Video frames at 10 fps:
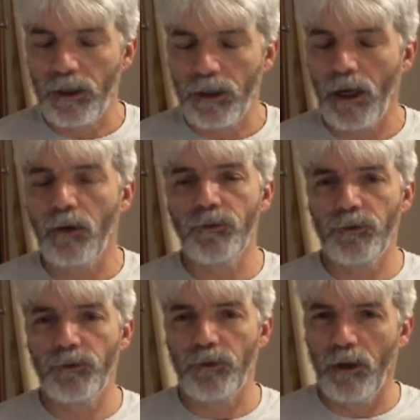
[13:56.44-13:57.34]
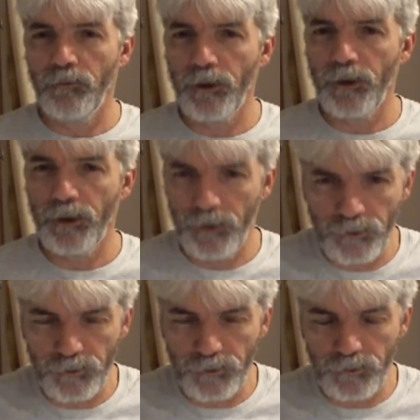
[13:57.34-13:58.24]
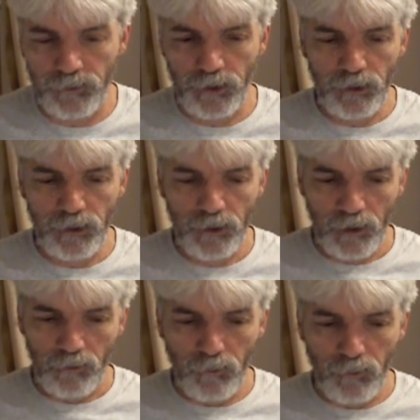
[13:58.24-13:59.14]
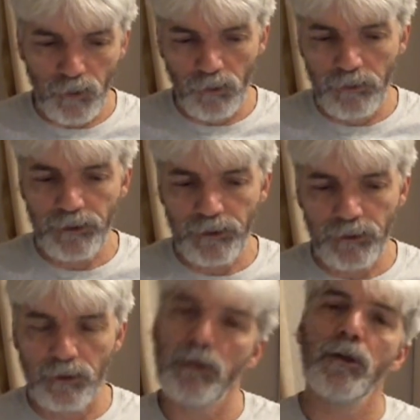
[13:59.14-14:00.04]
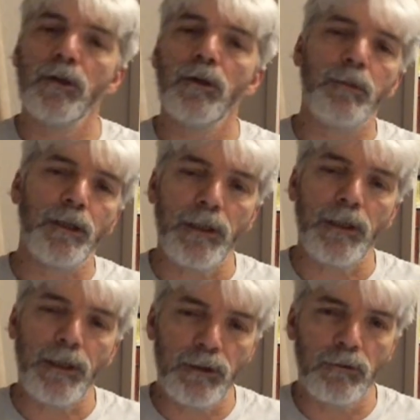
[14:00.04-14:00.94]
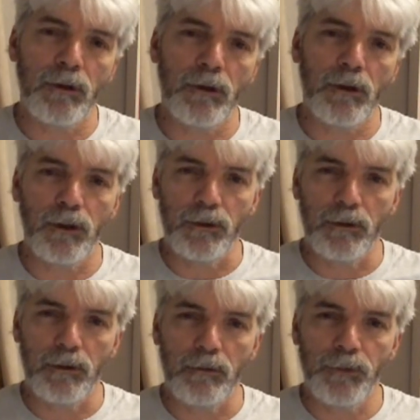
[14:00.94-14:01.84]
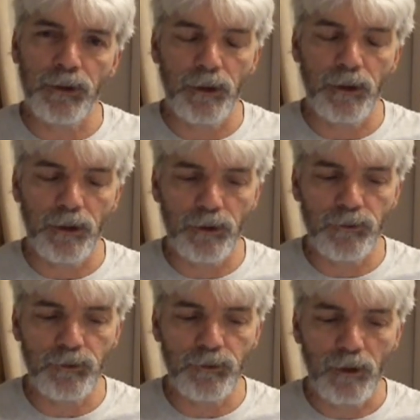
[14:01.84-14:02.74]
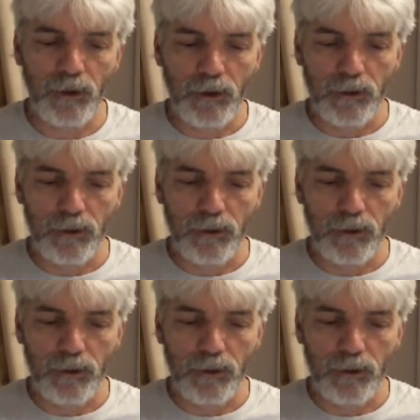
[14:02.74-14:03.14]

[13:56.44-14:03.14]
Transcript: accounts of the history were written a little bit later on, because